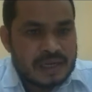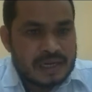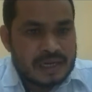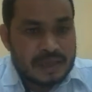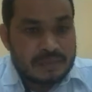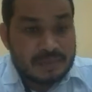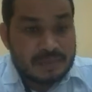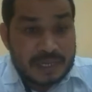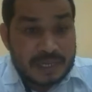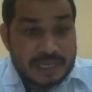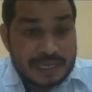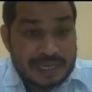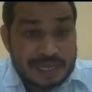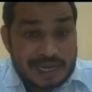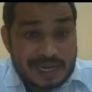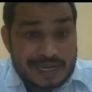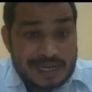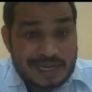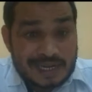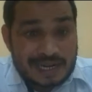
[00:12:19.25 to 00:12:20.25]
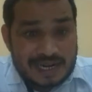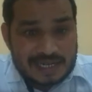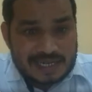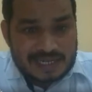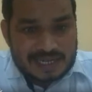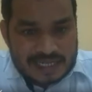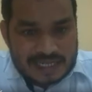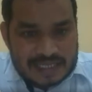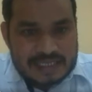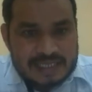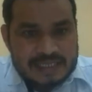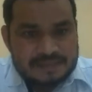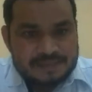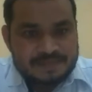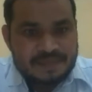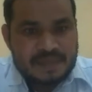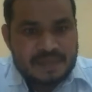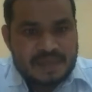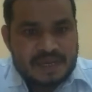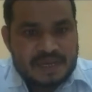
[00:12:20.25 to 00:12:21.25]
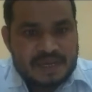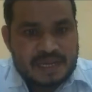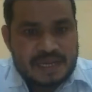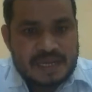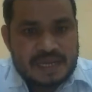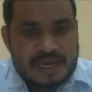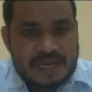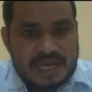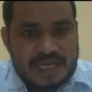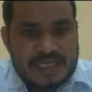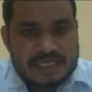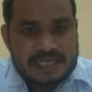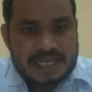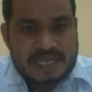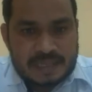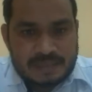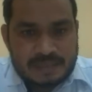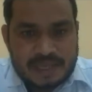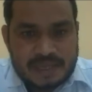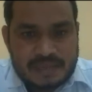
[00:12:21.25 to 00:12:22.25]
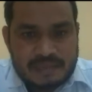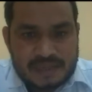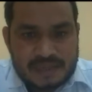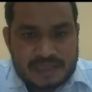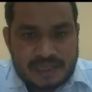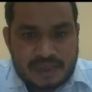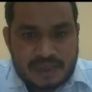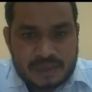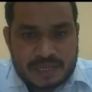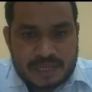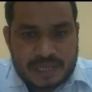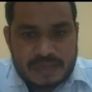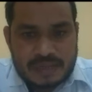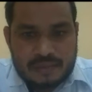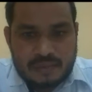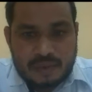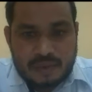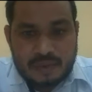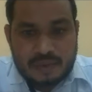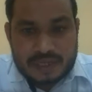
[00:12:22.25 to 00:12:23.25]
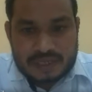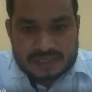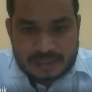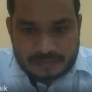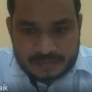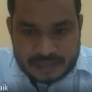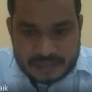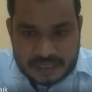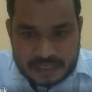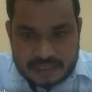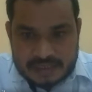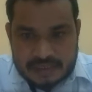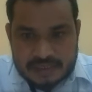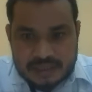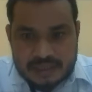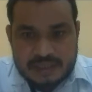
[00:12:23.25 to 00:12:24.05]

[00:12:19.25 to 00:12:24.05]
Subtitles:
Depending on context, a class can be without an overt subject.